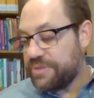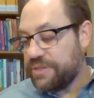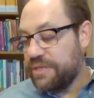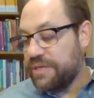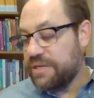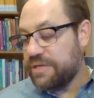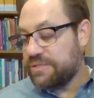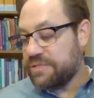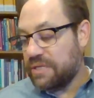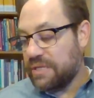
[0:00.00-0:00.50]

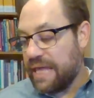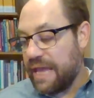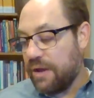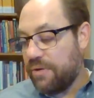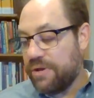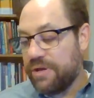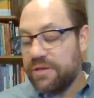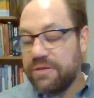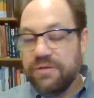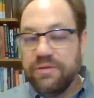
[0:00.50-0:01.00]
is
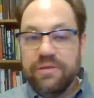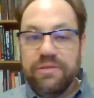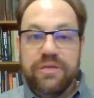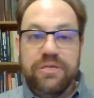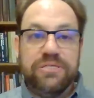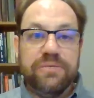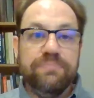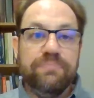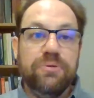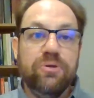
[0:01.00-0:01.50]
allowing
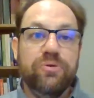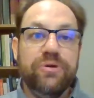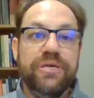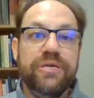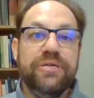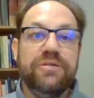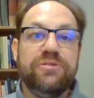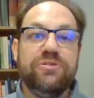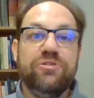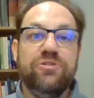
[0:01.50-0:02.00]
these
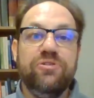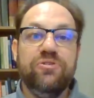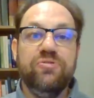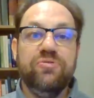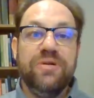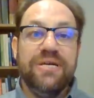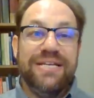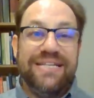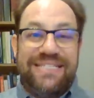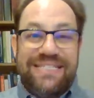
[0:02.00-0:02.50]
employees
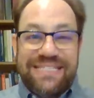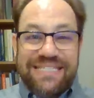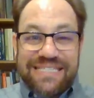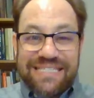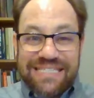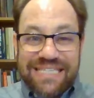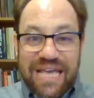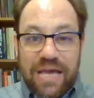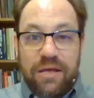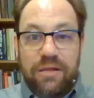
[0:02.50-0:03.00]
to
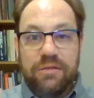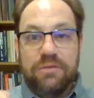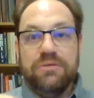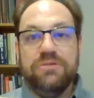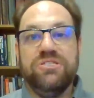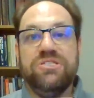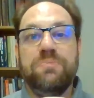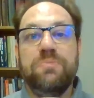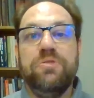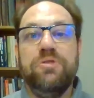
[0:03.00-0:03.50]
sell
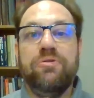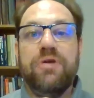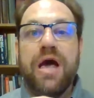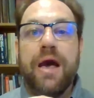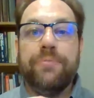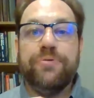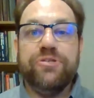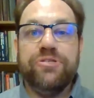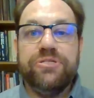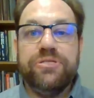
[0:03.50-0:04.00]
some of their
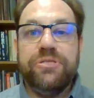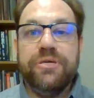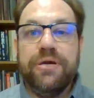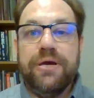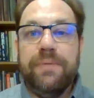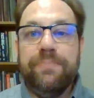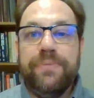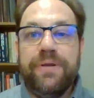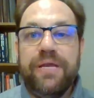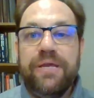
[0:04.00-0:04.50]
options to the
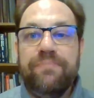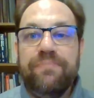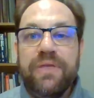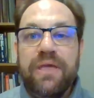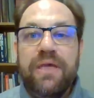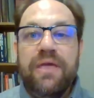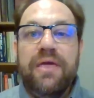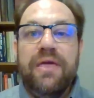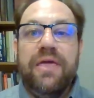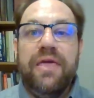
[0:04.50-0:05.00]
company
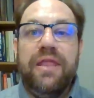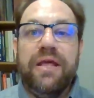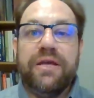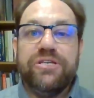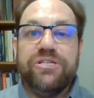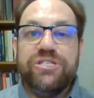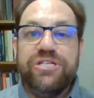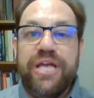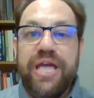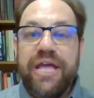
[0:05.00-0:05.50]
in
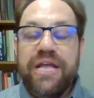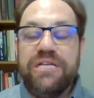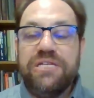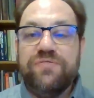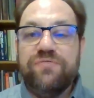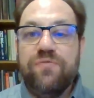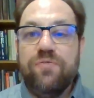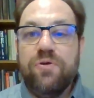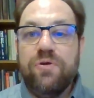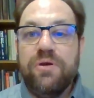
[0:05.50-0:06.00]
exchange
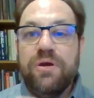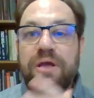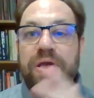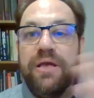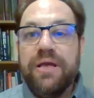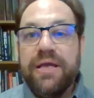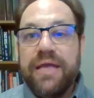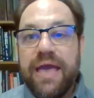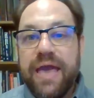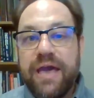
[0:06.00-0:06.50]
for
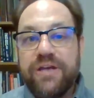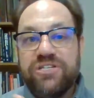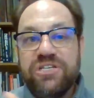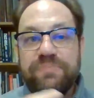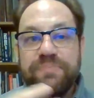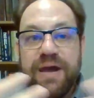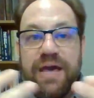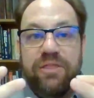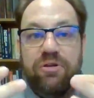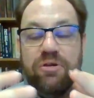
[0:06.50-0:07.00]
cash to
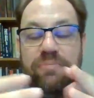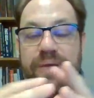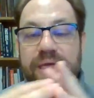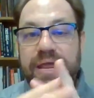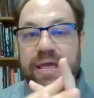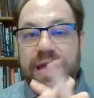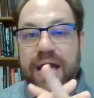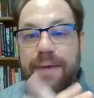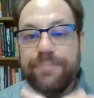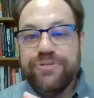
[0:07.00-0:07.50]
buy the
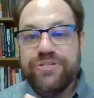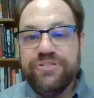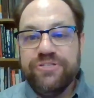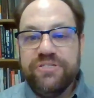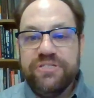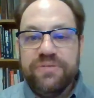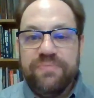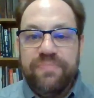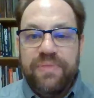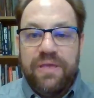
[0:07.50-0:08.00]
remaining
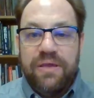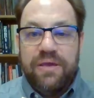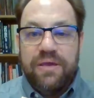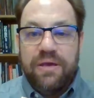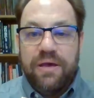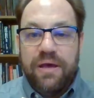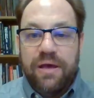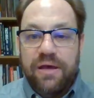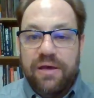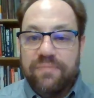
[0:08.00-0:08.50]
options.
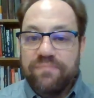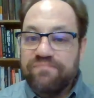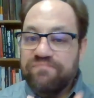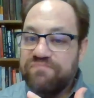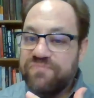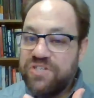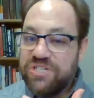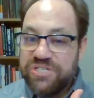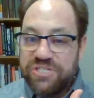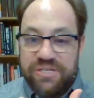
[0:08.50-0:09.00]

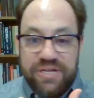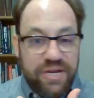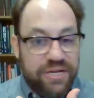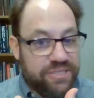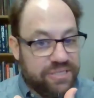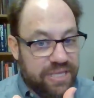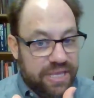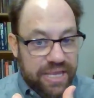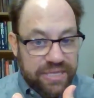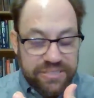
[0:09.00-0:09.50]
Just
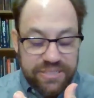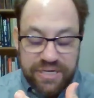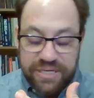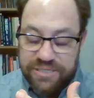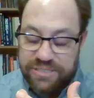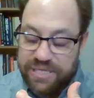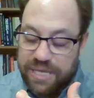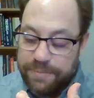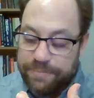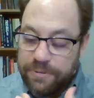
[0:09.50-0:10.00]
as an
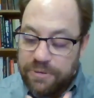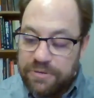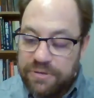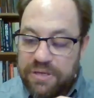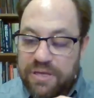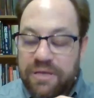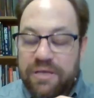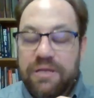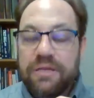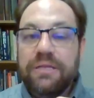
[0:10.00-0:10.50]
example,
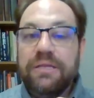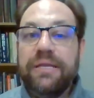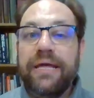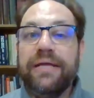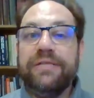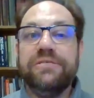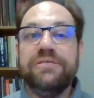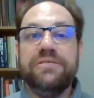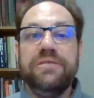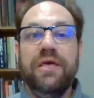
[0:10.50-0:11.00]

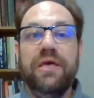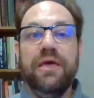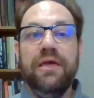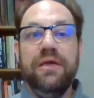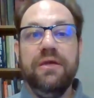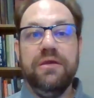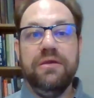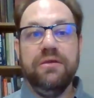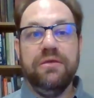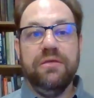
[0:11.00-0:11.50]
let's
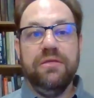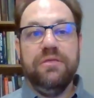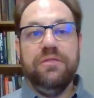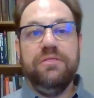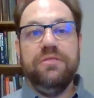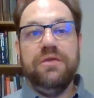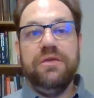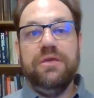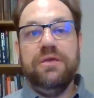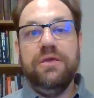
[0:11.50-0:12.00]
say
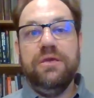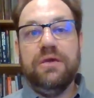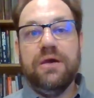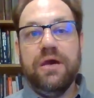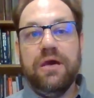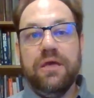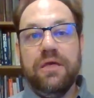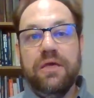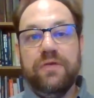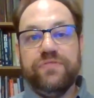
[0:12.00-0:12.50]

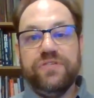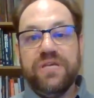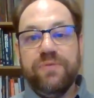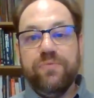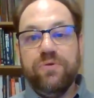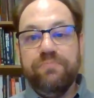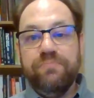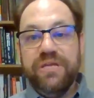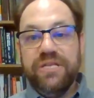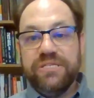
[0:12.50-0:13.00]
if
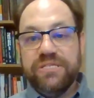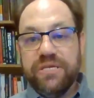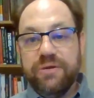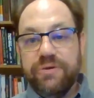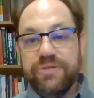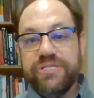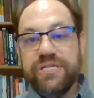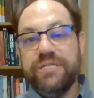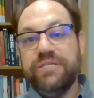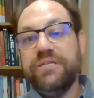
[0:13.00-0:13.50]
someone meets their
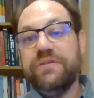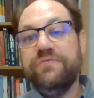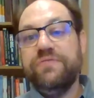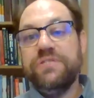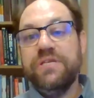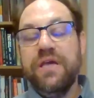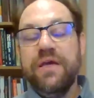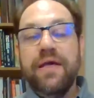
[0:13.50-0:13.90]
incentives,